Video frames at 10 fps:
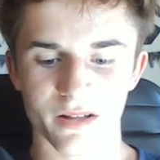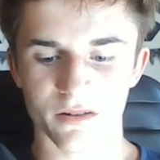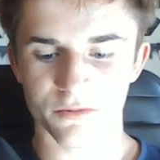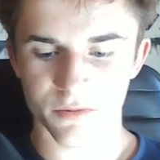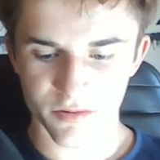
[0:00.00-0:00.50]

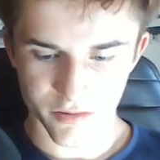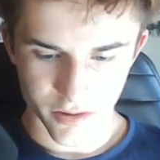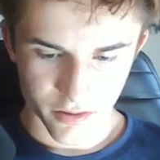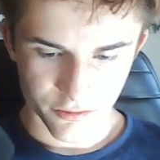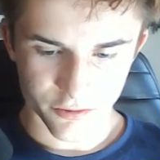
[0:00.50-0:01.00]
English roots.
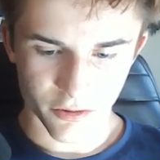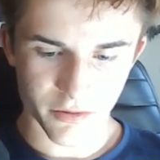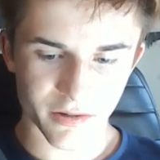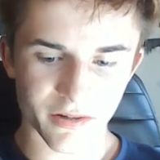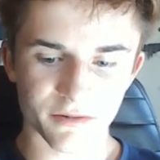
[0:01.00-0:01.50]
So,
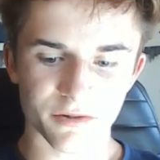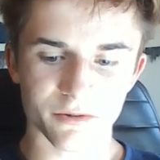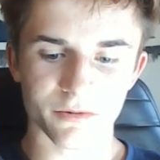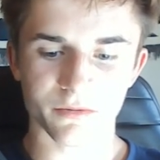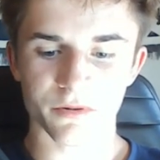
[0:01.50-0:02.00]
you need
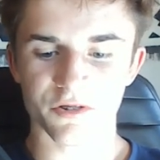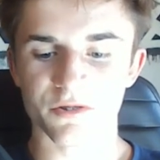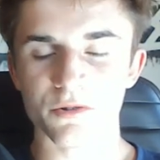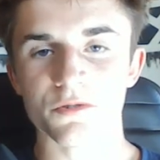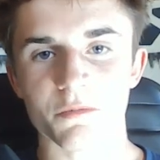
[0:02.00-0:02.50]
to
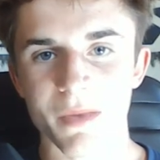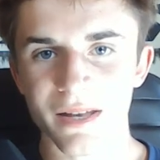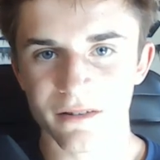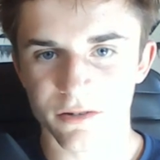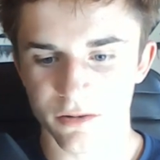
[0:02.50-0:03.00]
use
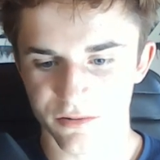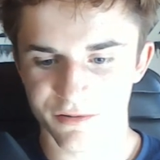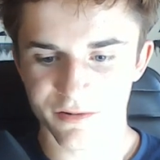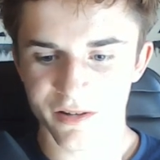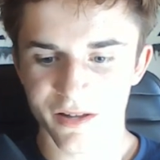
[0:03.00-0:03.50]
many
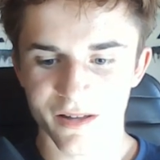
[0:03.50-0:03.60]
tones.